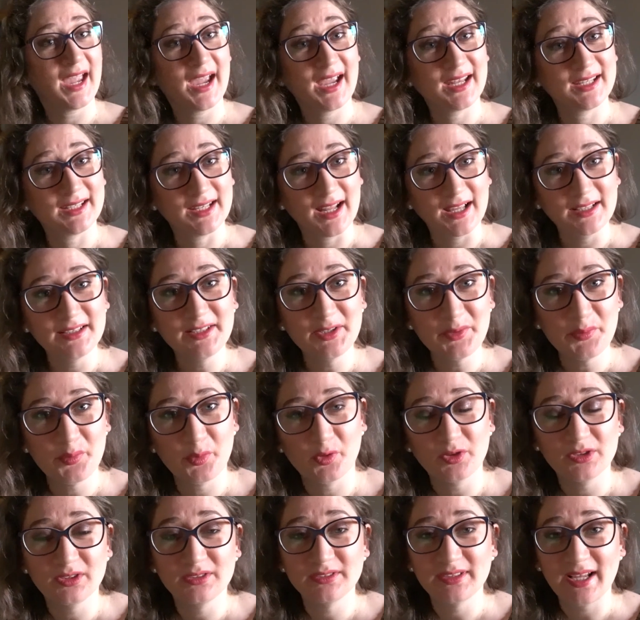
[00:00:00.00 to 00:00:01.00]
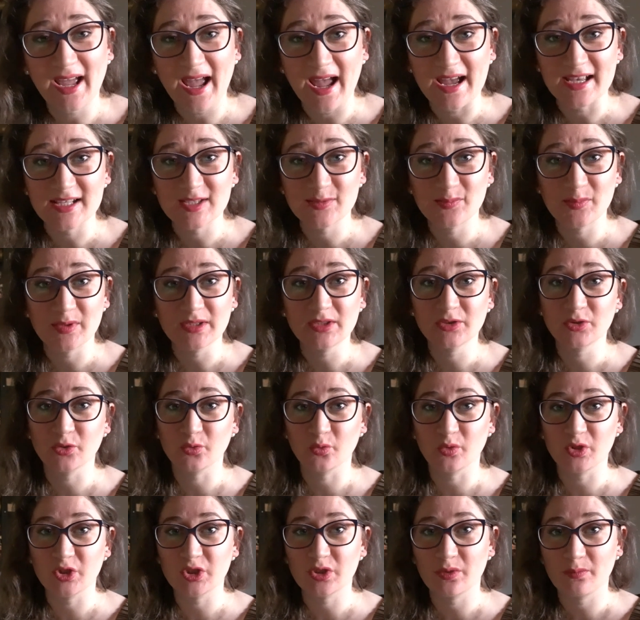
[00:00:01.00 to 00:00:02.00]
Another important aspect to
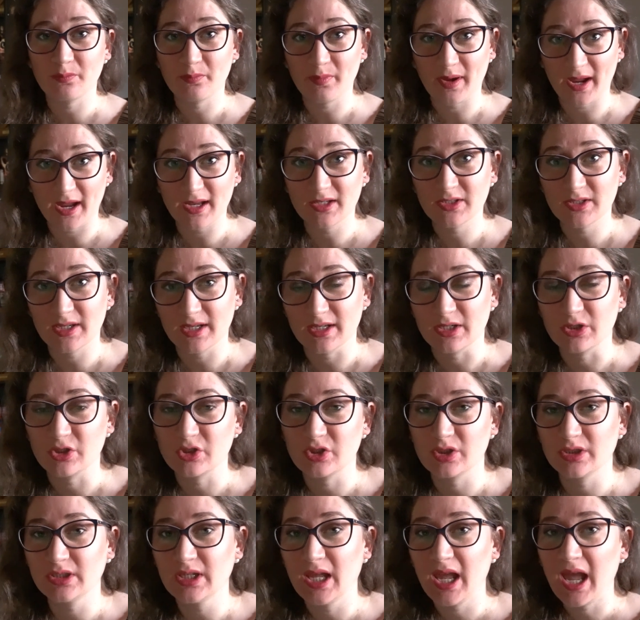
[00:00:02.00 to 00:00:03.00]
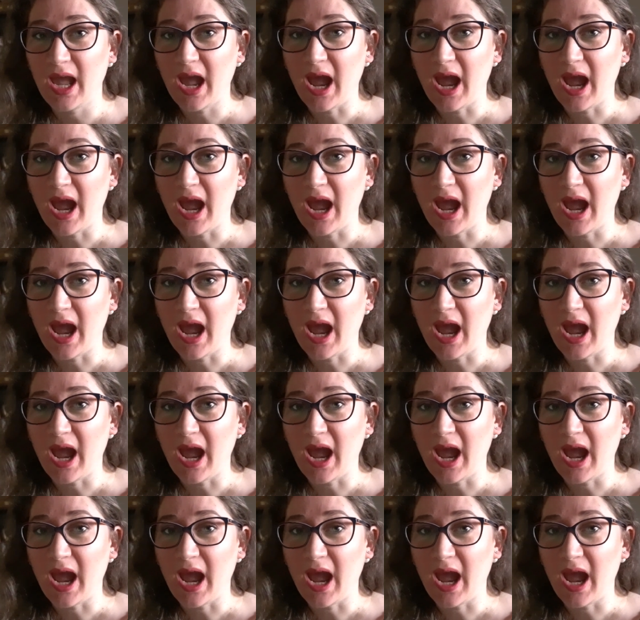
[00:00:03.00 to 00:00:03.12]
which pay attention